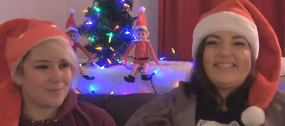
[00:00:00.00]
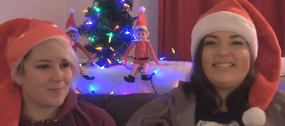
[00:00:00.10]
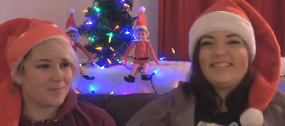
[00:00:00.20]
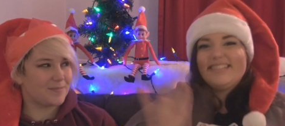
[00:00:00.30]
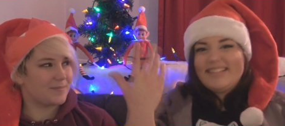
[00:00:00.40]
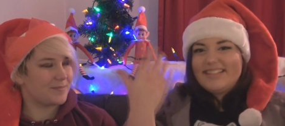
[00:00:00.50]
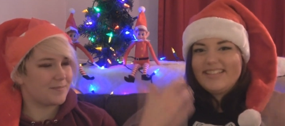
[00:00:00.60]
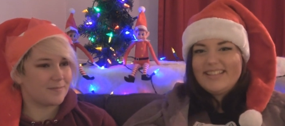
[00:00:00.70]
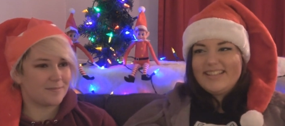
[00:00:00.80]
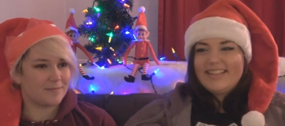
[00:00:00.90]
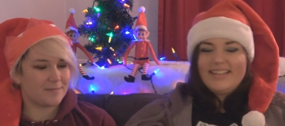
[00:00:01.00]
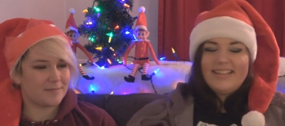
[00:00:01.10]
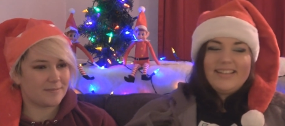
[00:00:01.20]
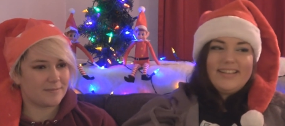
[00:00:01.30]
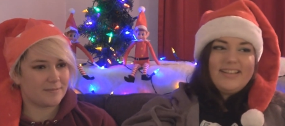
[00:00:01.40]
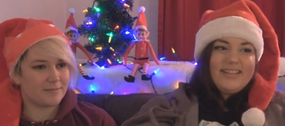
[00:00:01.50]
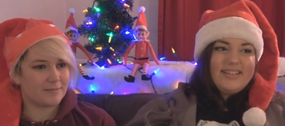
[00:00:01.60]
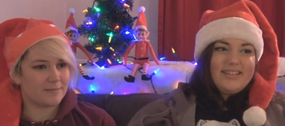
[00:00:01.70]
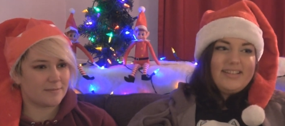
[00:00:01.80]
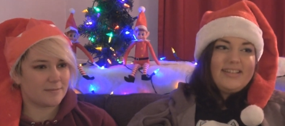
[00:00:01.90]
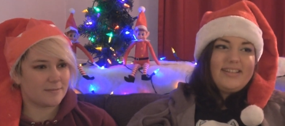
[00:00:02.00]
(no one is talking)